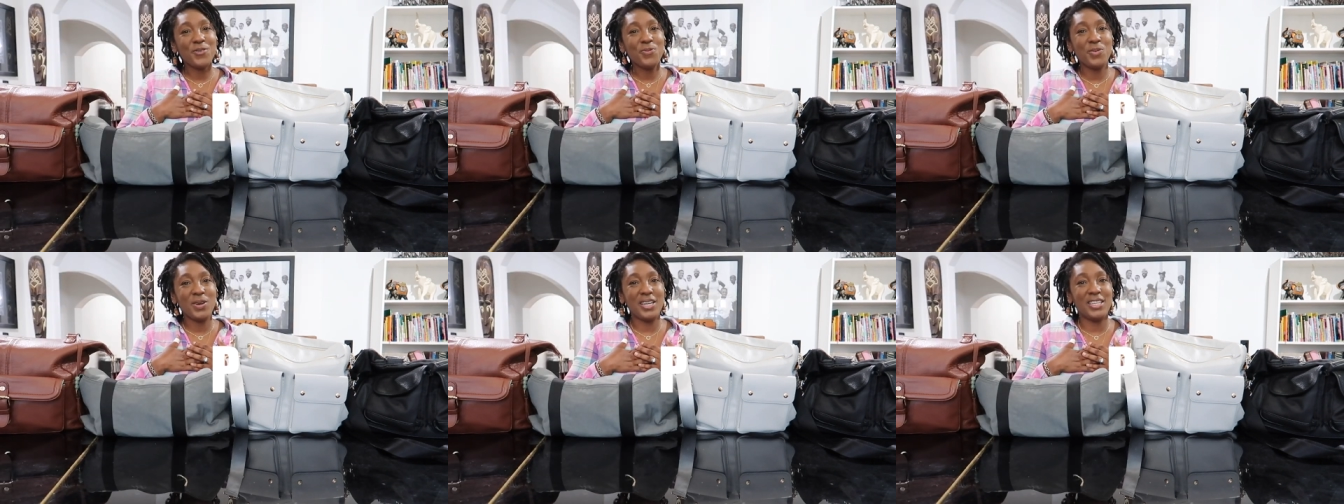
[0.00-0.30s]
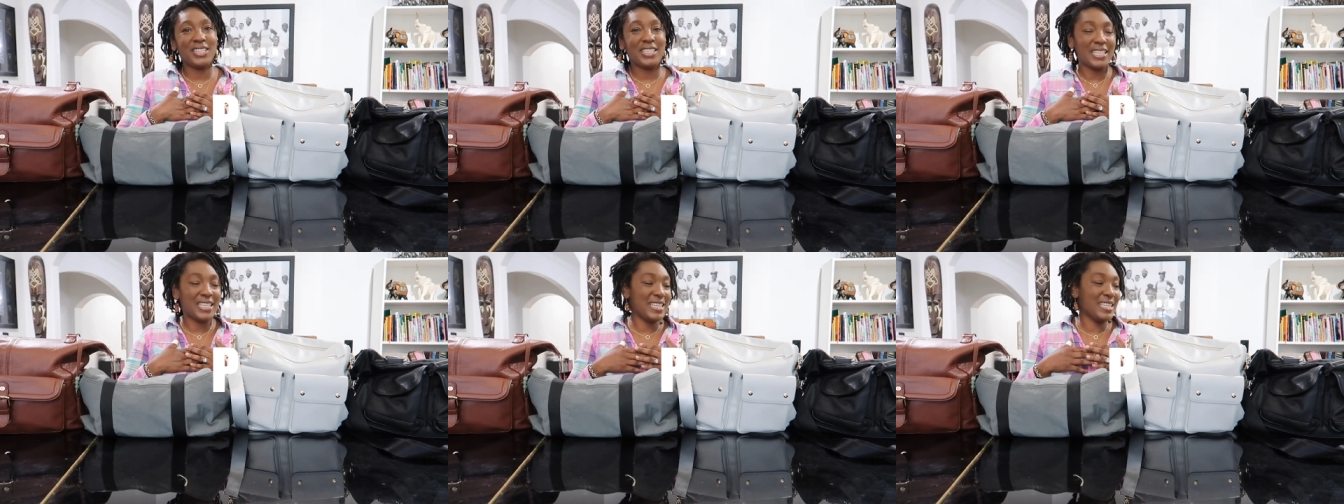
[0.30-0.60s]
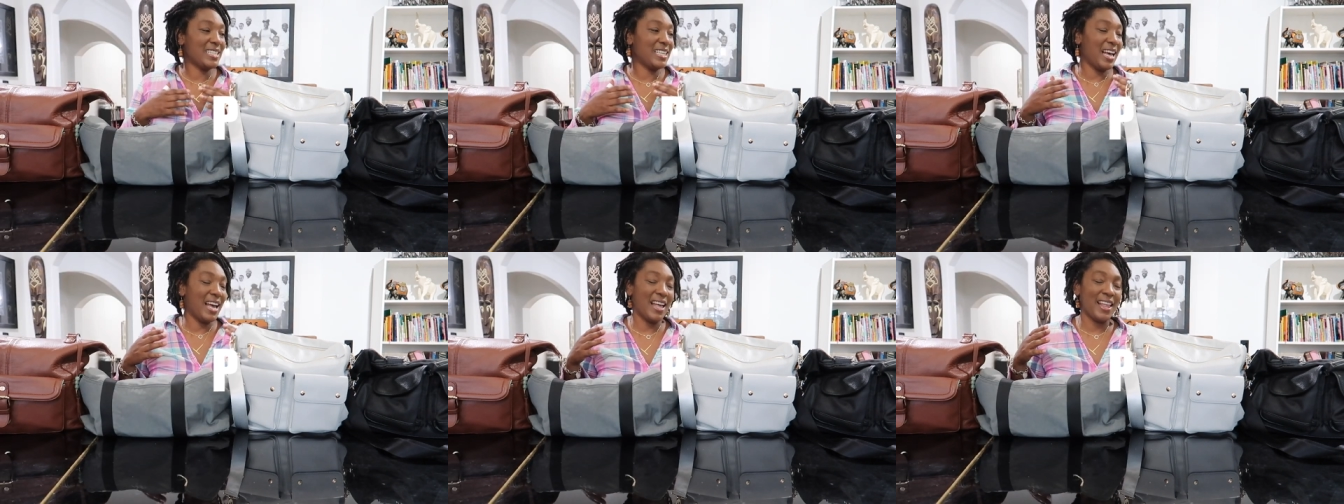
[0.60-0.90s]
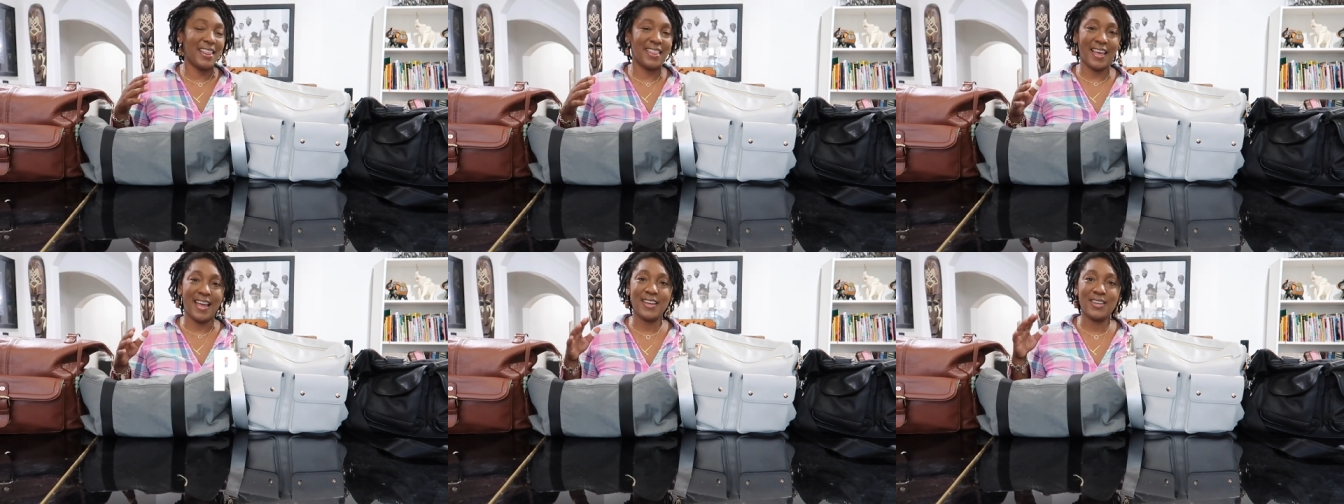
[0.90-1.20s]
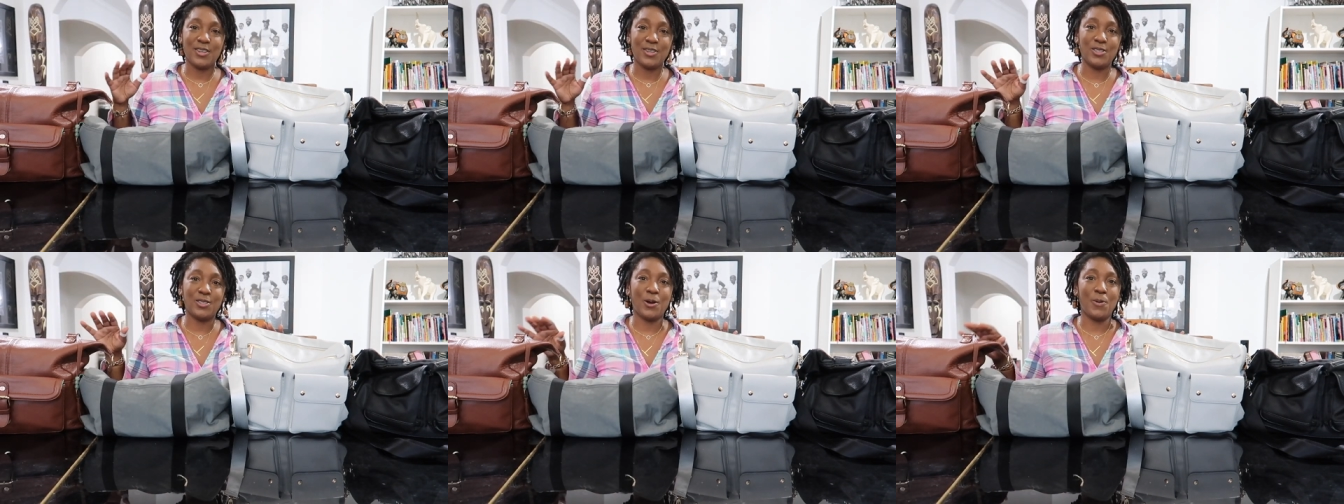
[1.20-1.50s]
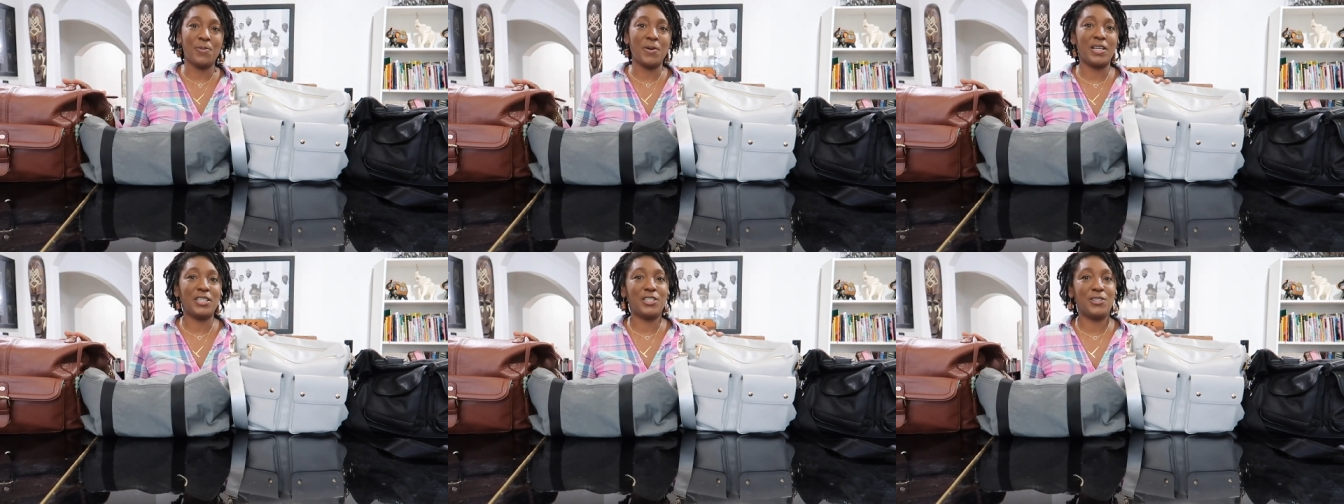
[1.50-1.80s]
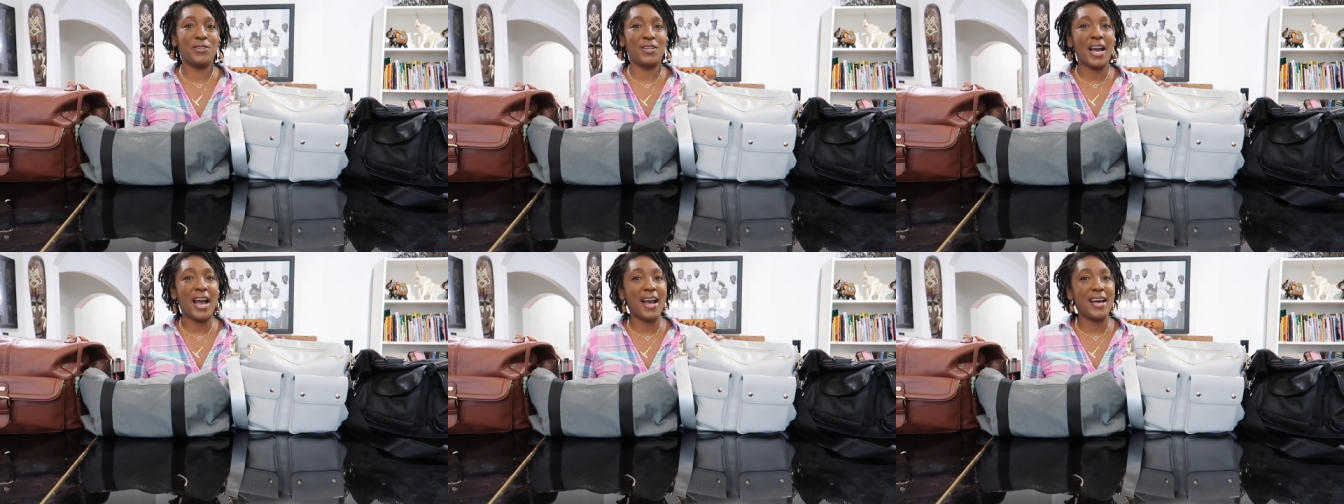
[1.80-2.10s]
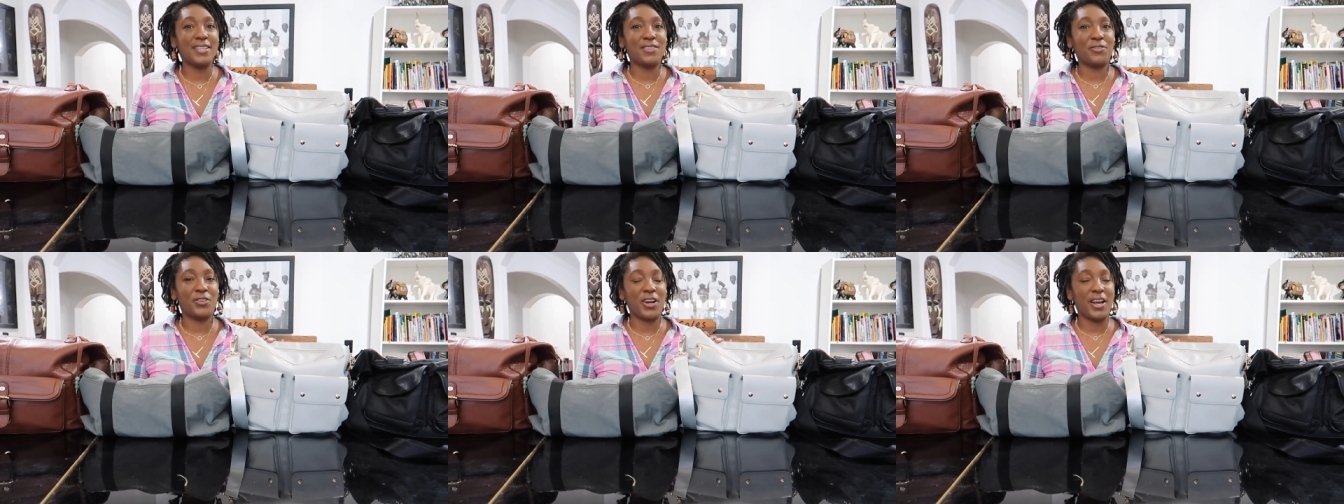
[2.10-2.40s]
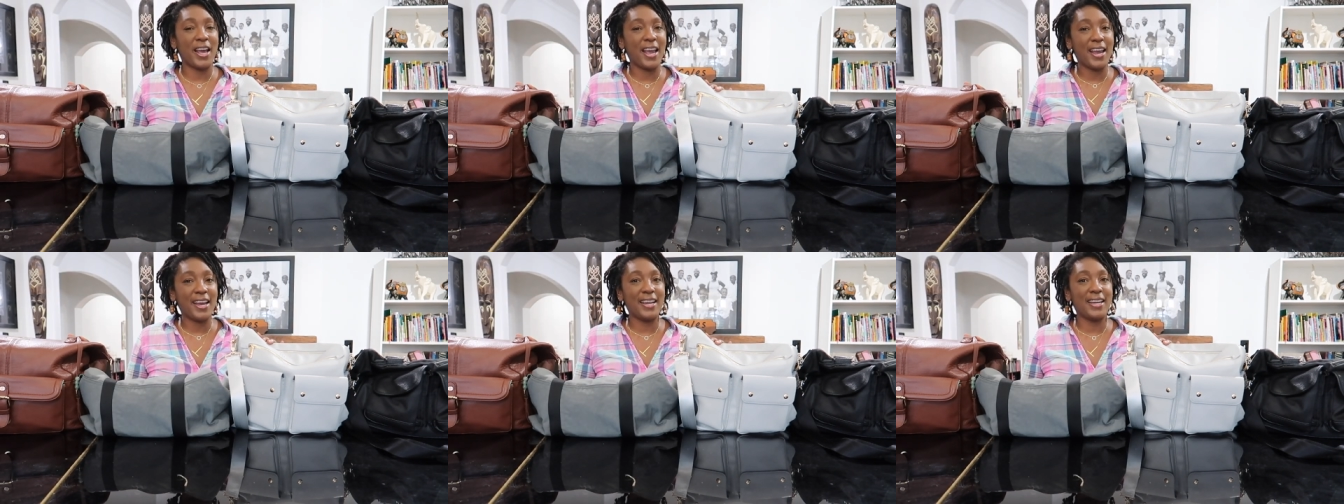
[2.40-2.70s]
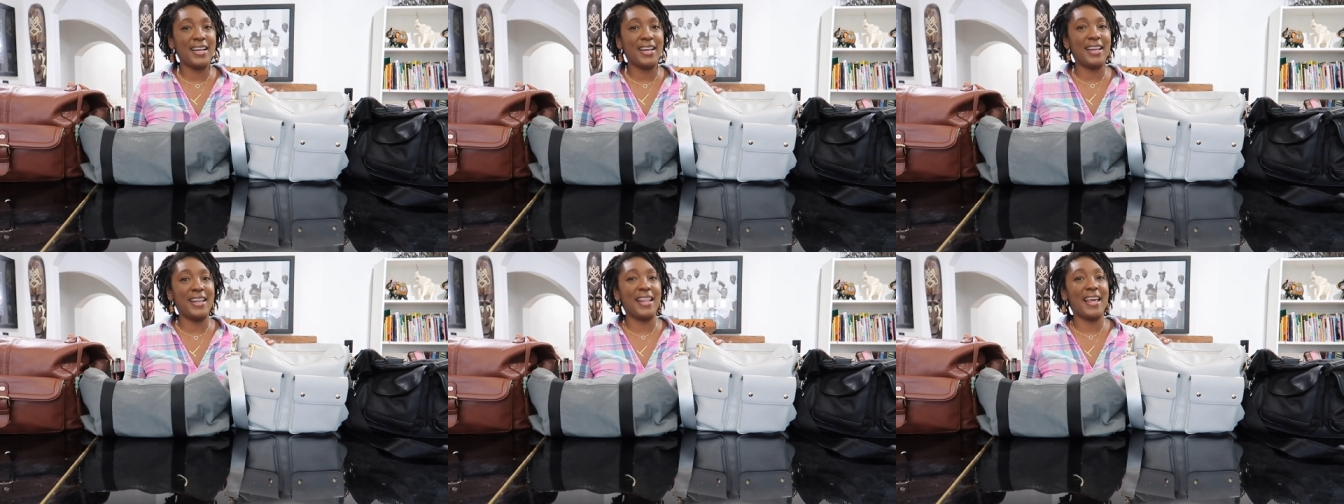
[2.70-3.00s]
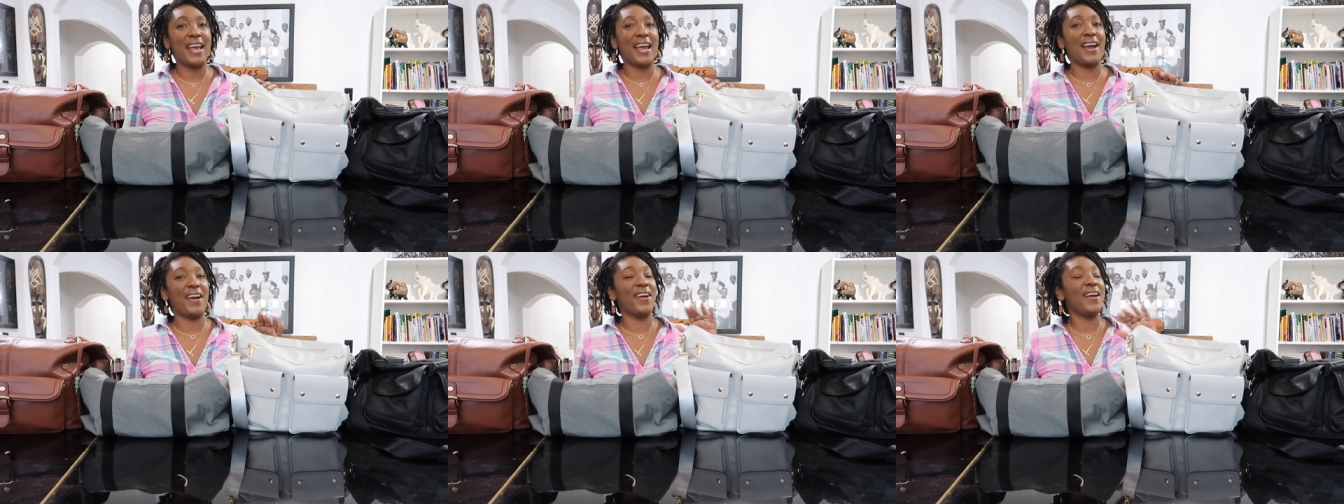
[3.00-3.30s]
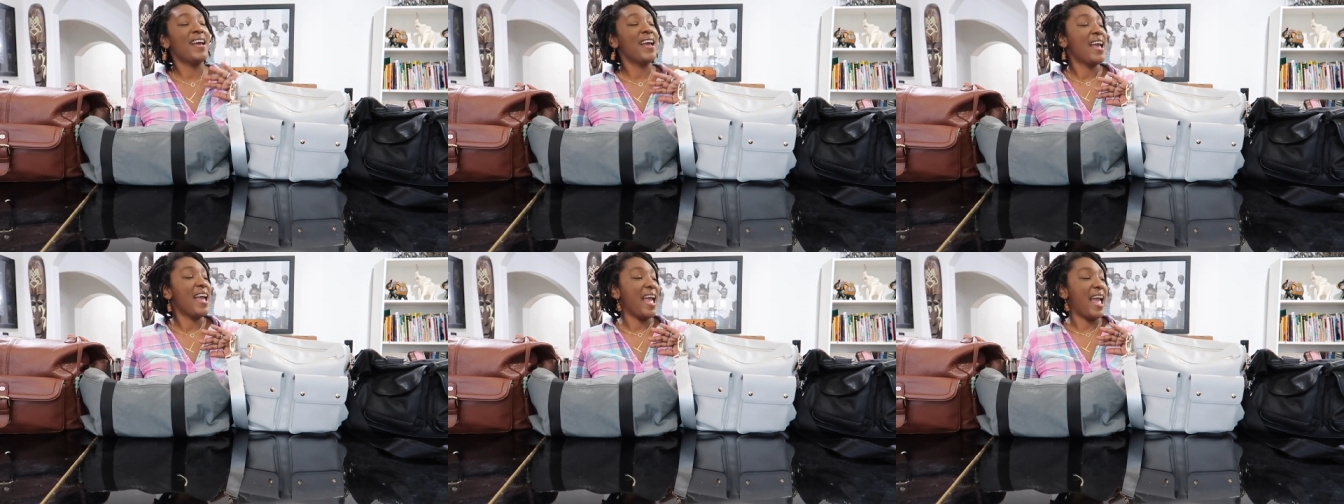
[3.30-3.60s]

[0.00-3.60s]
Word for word: you bunches. Thank you so much you guys for hanging in there